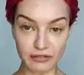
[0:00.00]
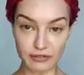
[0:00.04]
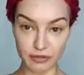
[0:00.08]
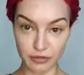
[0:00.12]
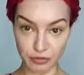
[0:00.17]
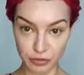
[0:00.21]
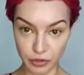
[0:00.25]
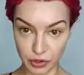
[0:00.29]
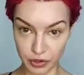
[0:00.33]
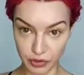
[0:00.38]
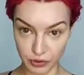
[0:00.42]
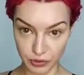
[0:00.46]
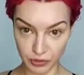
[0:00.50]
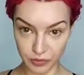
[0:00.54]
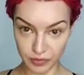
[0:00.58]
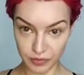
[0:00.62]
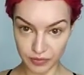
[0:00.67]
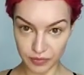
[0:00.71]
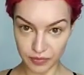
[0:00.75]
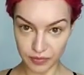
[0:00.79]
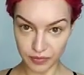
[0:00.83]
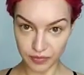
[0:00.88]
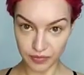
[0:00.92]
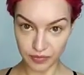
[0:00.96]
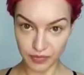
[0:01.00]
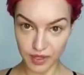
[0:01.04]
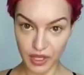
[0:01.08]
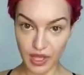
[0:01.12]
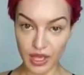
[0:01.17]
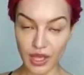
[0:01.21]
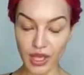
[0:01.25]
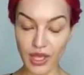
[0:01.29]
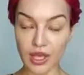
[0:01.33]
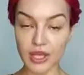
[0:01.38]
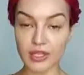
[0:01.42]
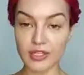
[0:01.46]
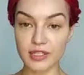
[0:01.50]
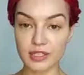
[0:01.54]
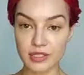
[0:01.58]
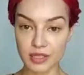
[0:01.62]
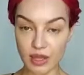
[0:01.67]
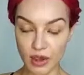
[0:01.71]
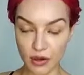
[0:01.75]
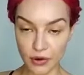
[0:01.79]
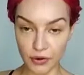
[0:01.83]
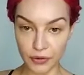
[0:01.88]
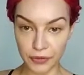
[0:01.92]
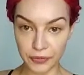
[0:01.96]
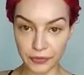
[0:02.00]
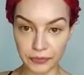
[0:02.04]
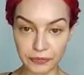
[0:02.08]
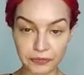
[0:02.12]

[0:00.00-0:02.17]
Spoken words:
from you. So,